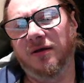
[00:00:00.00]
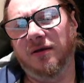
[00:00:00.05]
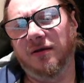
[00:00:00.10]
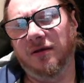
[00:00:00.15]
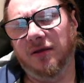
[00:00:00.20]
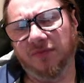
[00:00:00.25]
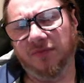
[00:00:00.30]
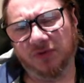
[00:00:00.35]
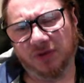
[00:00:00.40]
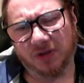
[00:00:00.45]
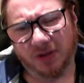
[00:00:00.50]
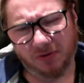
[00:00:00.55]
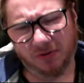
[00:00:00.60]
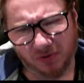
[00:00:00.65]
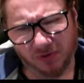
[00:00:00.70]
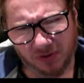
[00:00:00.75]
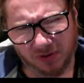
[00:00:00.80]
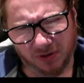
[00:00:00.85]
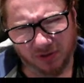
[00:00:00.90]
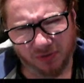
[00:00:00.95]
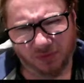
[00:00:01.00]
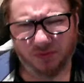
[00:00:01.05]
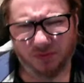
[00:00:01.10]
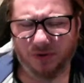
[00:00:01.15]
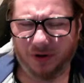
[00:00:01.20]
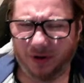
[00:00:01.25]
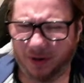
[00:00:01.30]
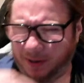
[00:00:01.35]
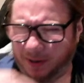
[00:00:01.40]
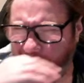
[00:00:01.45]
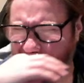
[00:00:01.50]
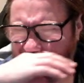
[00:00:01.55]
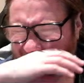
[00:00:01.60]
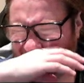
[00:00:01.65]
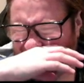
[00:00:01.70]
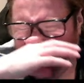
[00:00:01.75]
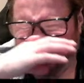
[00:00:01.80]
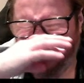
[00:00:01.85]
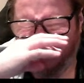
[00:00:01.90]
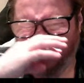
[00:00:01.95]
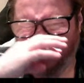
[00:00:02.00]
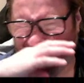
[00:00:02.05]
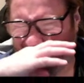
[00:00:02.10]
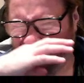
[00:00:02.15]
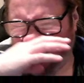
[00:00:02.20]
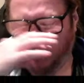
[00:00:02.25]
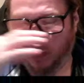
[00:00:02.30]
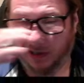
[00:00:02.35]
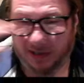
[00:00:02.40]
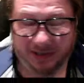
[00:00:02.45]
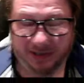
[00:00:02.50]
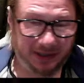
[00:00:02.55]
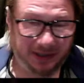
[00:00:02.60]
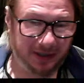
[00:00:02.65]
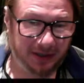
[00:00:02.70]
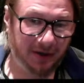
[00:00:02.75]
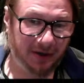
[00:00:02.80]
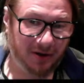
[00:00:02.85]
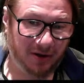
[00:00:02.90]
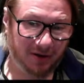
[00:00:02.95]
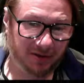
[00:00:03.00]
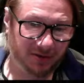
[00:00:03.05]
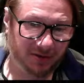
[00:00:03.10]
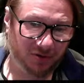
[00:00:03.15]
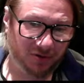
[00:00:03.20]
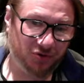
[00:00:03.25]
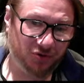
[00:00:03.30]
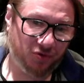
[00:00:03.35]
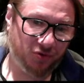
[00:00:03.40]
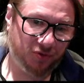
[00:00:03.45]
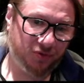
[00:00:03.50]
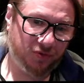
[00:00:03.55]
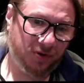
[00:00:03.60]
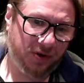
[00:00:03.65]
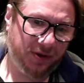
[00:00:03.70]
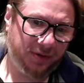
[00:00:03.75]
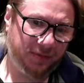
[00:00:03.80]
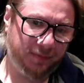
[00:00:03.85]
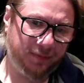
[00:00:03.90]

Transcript: If you take with the rook, let's say they castle short, right?